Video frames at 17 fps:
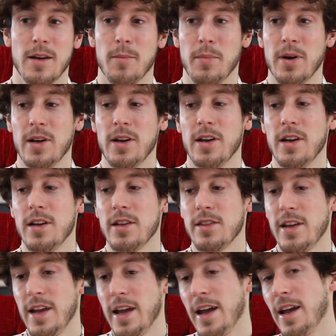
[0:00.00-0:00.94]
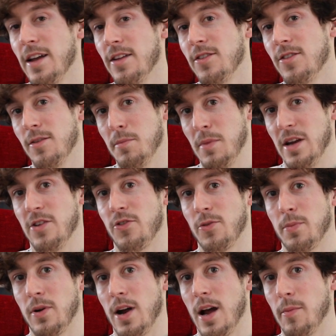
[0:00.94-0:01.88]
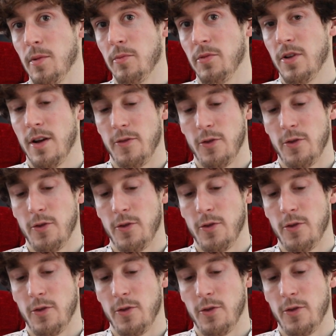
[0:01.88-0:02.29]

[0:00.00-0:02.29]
But they had some major problems.